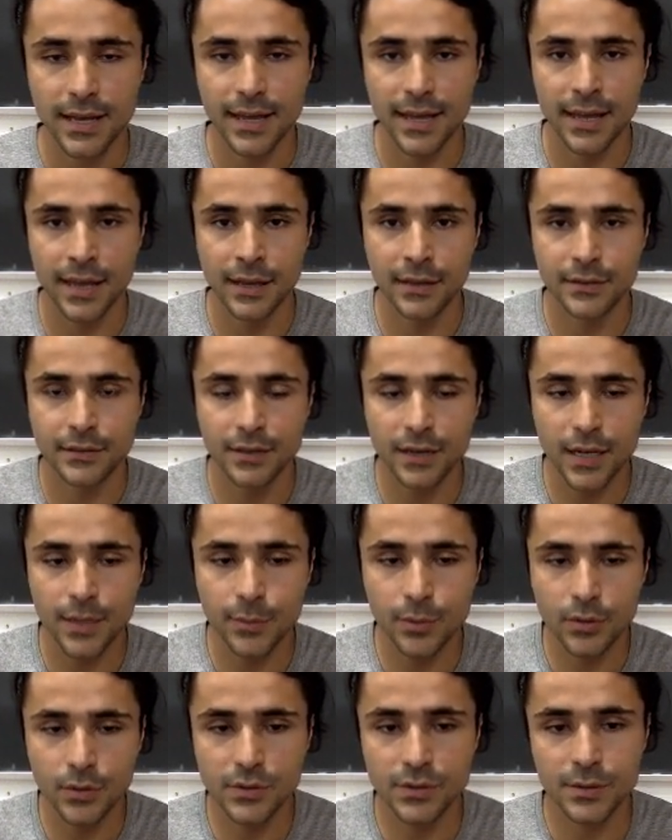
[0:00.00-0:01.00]
And
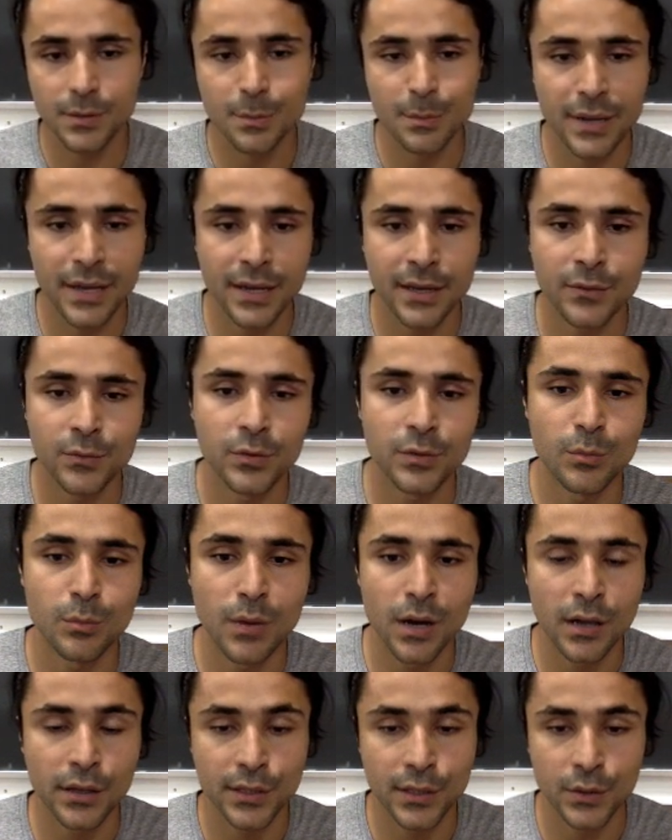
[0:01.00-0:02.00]
dipoles are made when
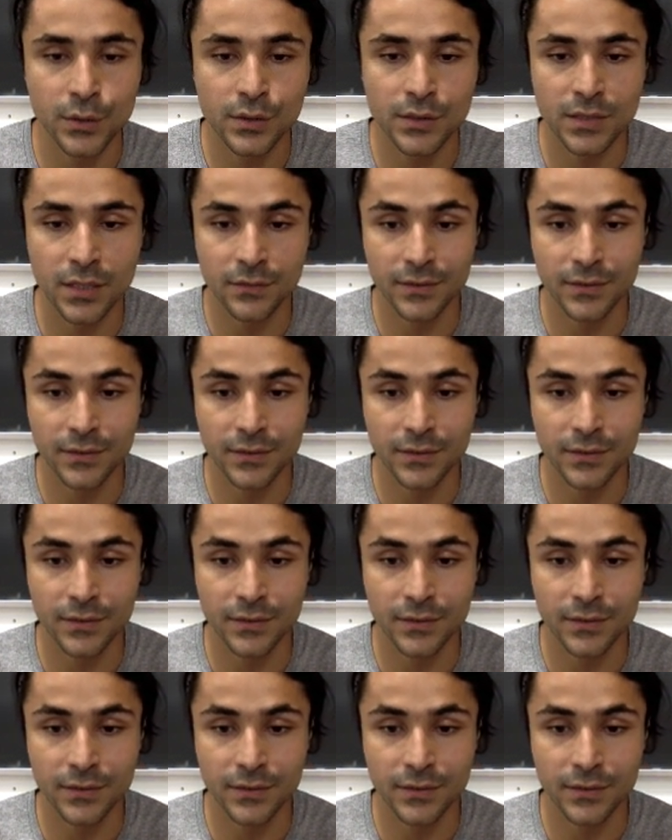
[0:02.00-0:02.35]
molecules